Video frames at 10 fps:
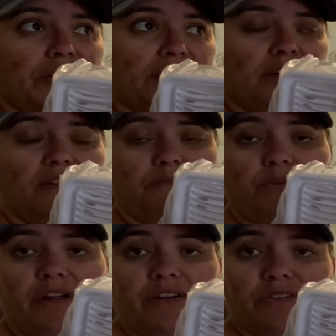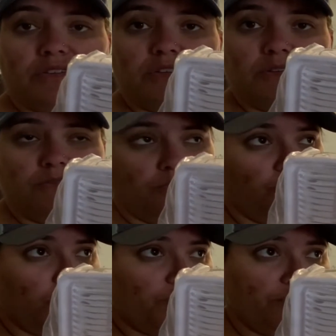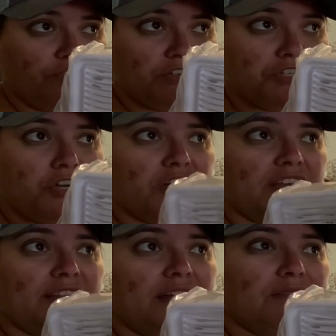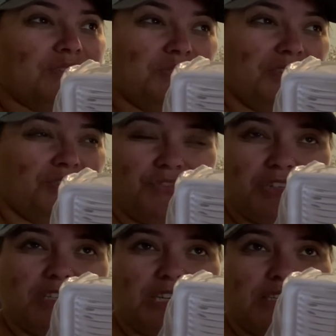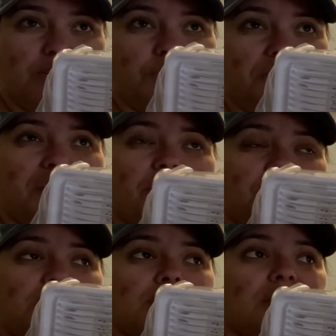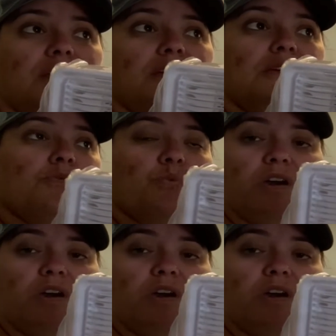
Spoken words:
done prior. So when we first started, that was one of the first things that we did was run